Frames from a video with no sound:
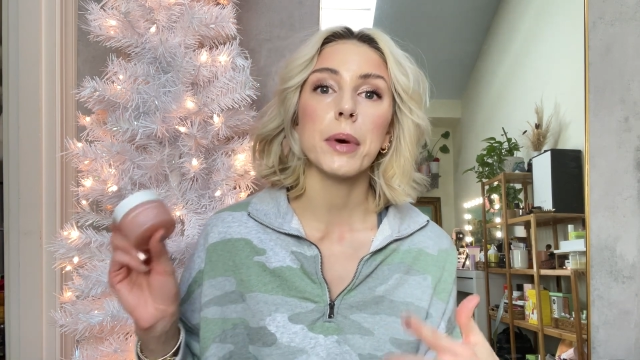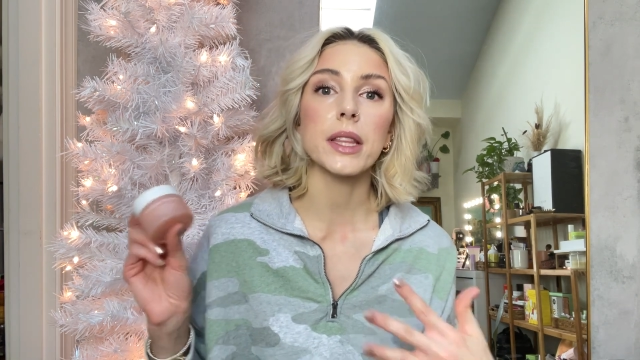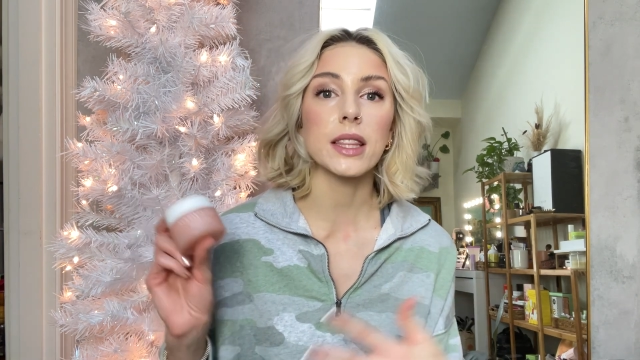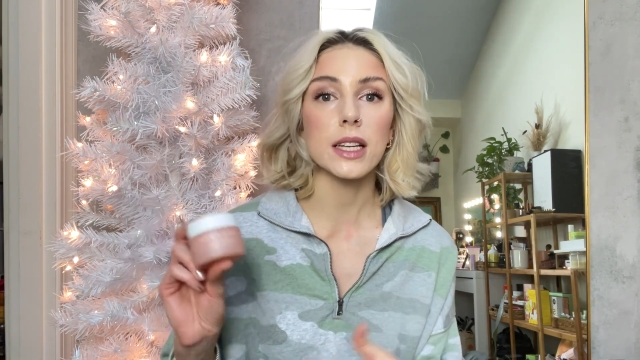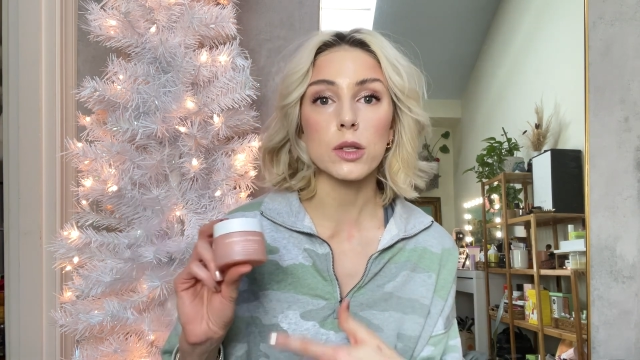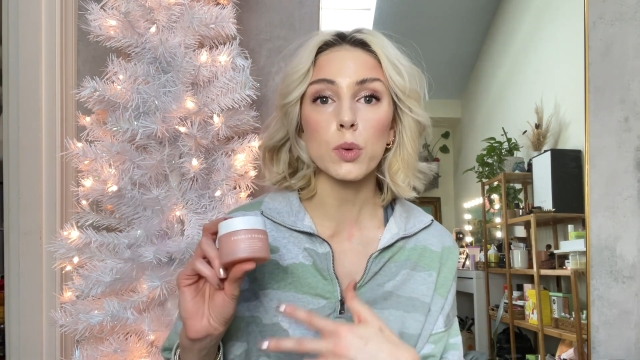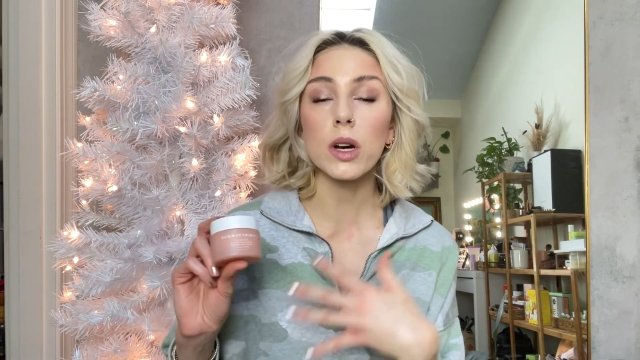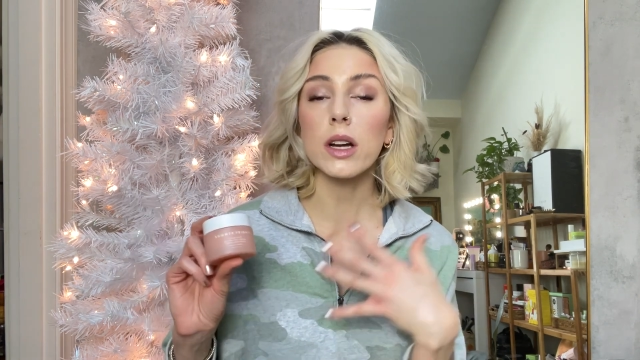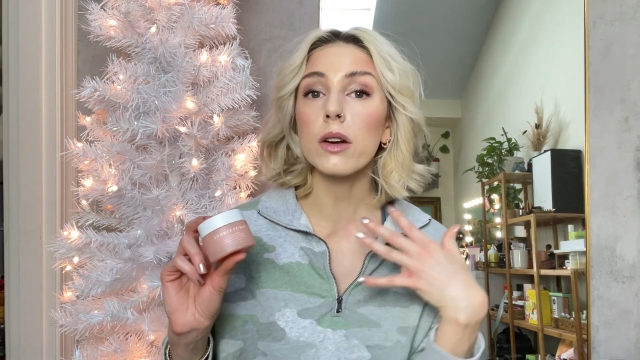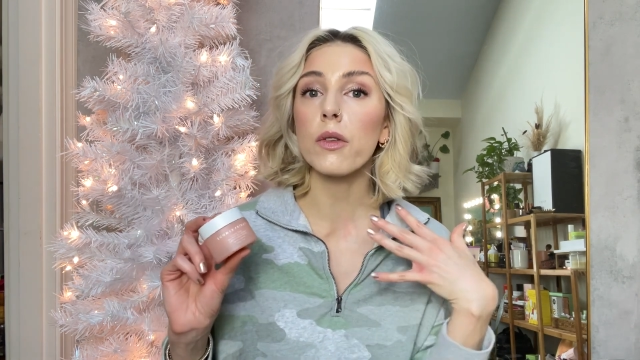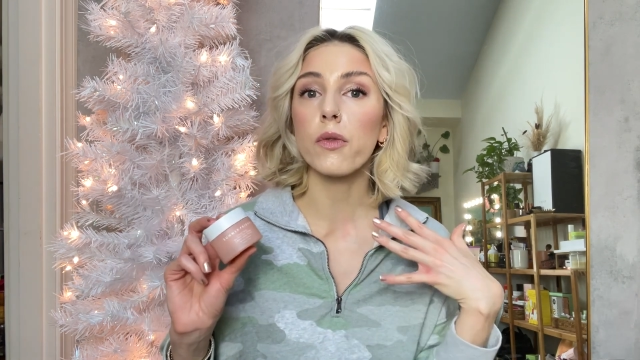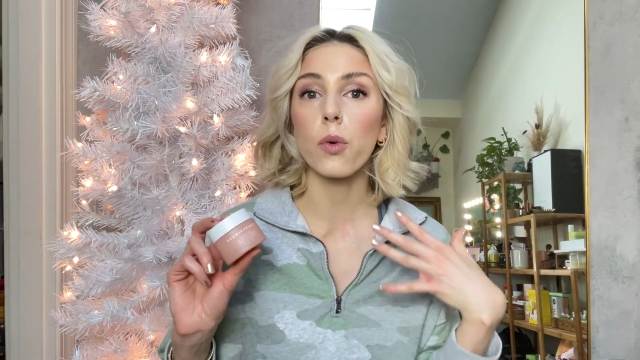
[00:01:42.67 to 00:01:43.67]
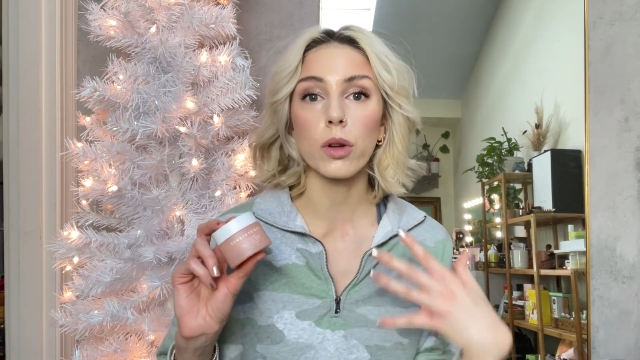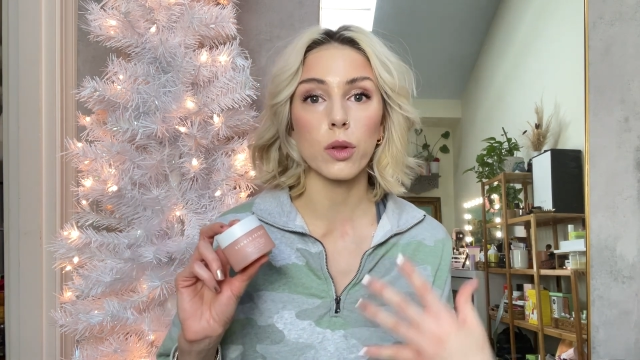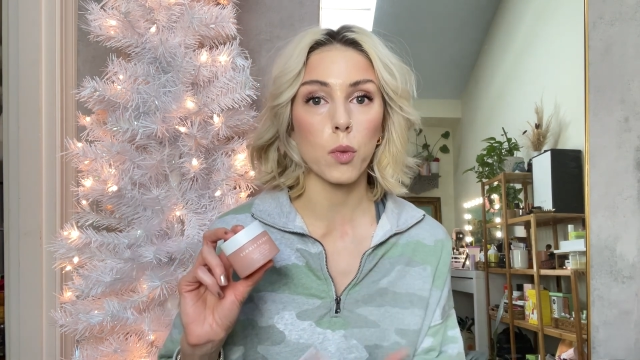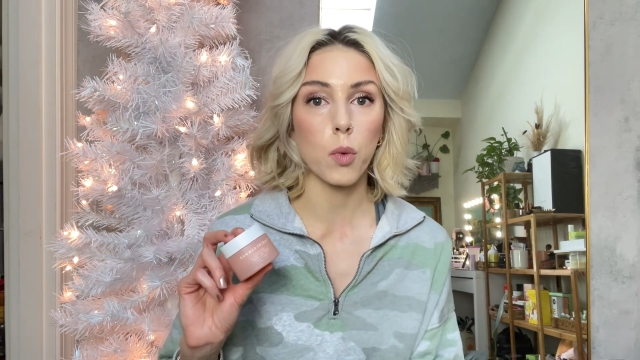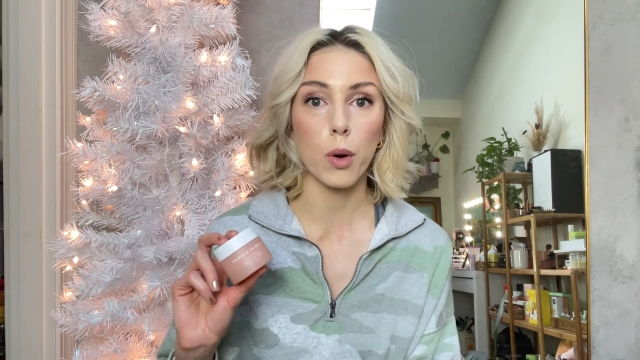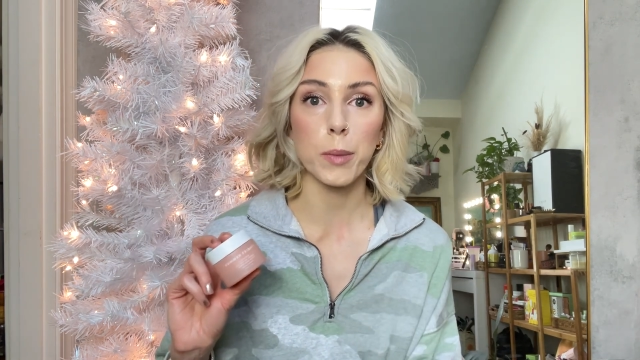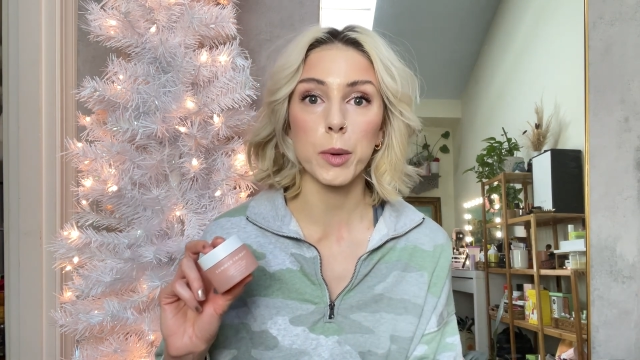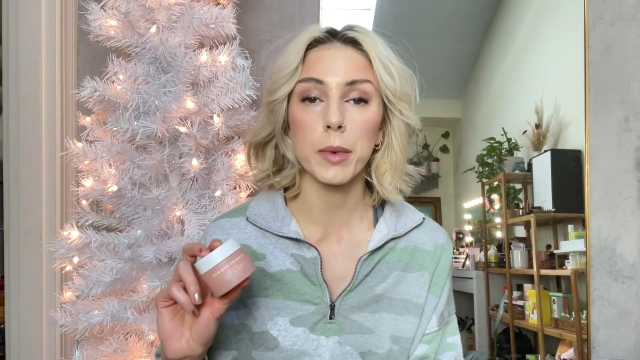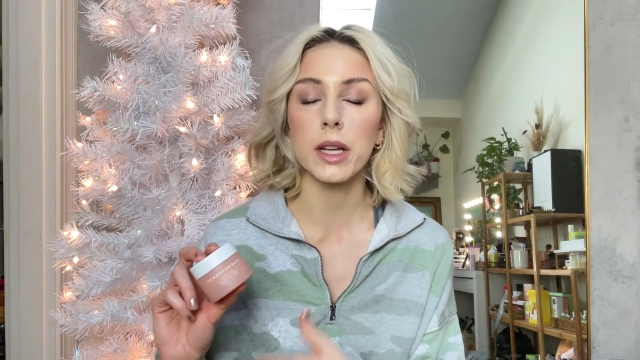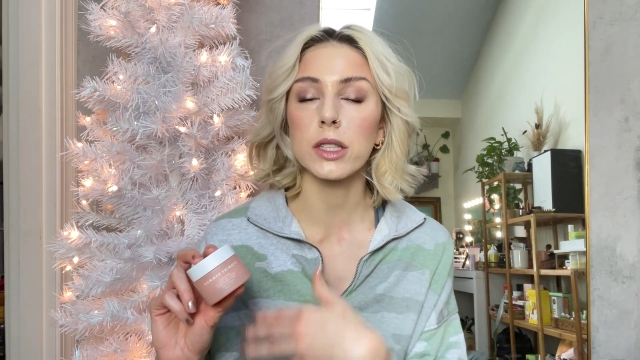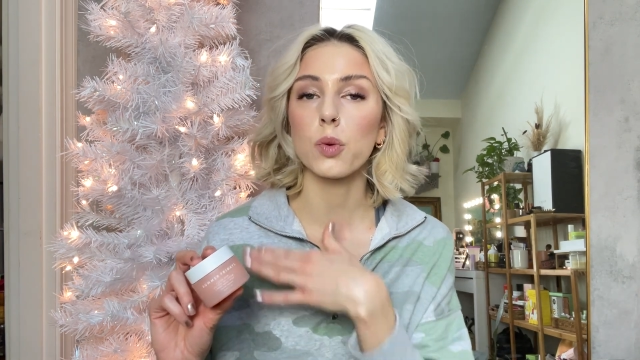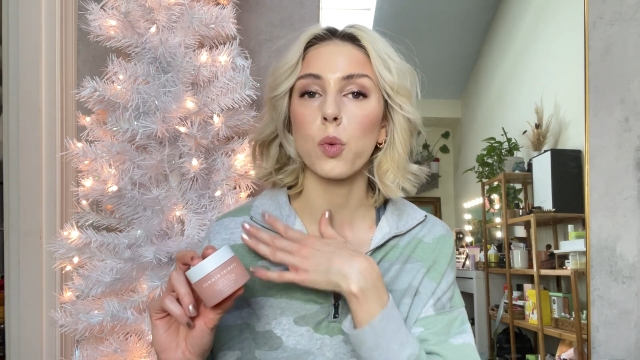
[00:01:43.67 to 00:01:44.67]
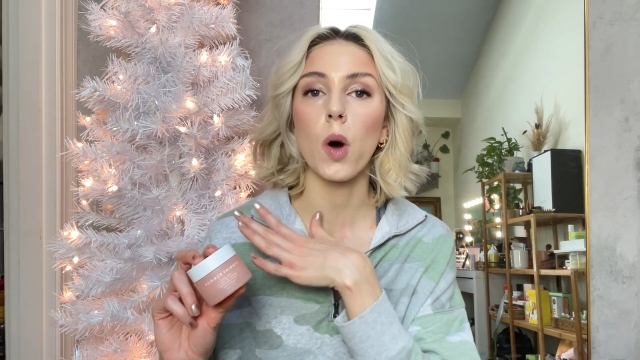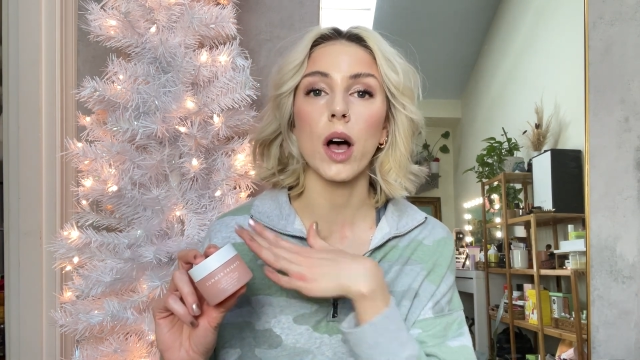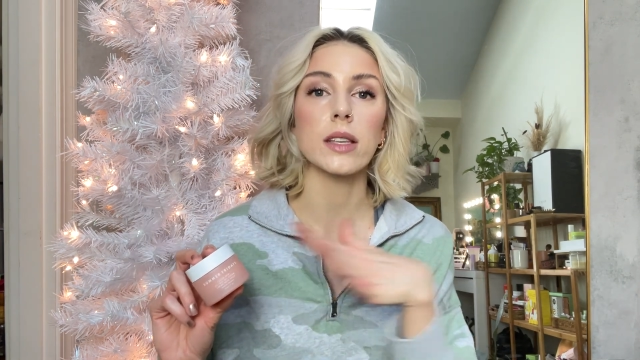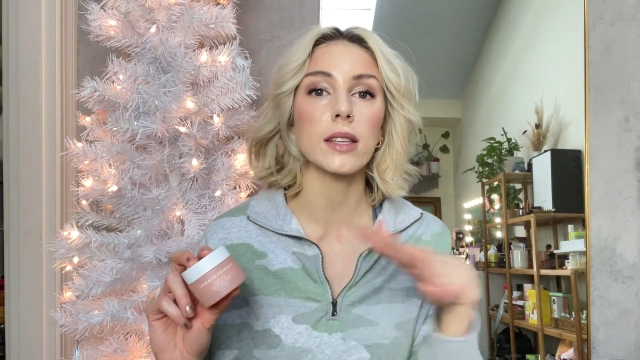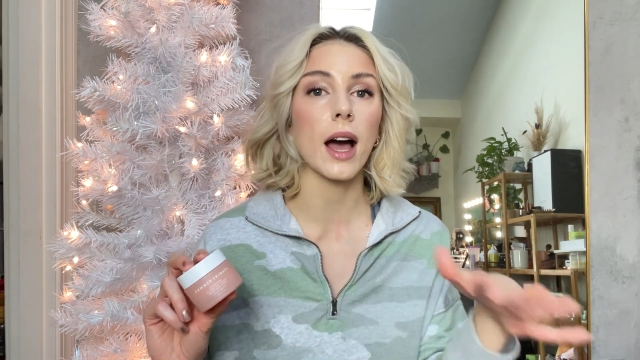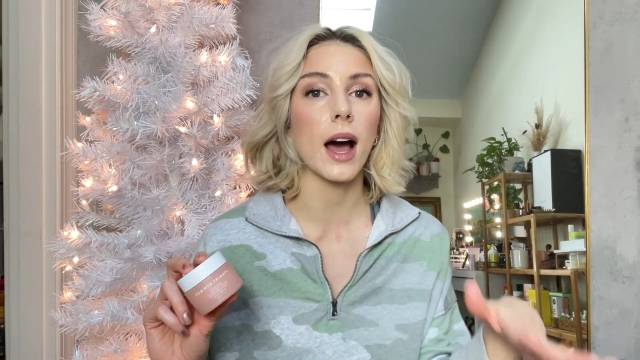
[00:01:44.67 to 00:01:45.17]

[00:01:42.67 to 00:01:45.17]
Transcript: But this one for the warmer months was